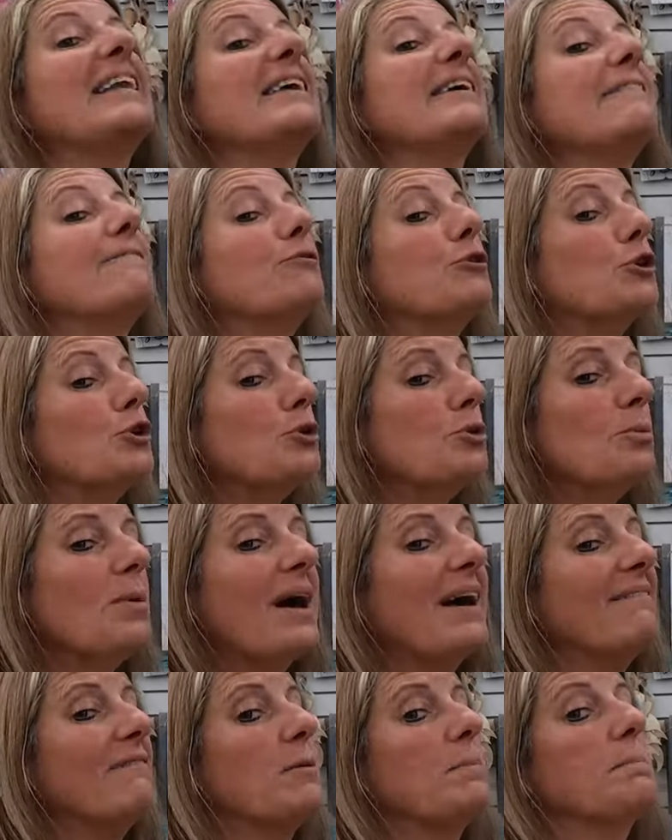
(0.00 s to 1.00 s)
And if you
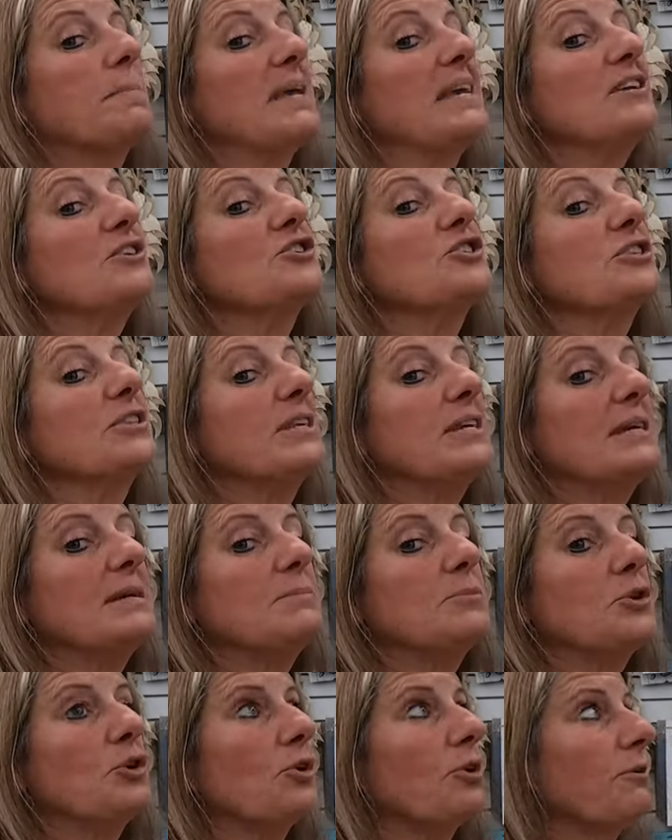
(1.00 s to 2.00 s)
have a
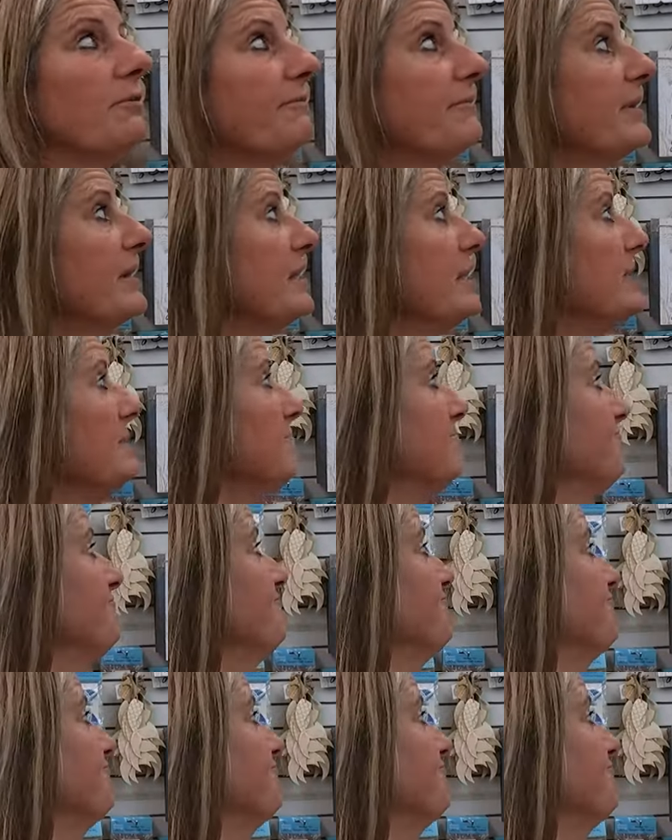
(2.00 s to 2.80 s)
beach-themed RV,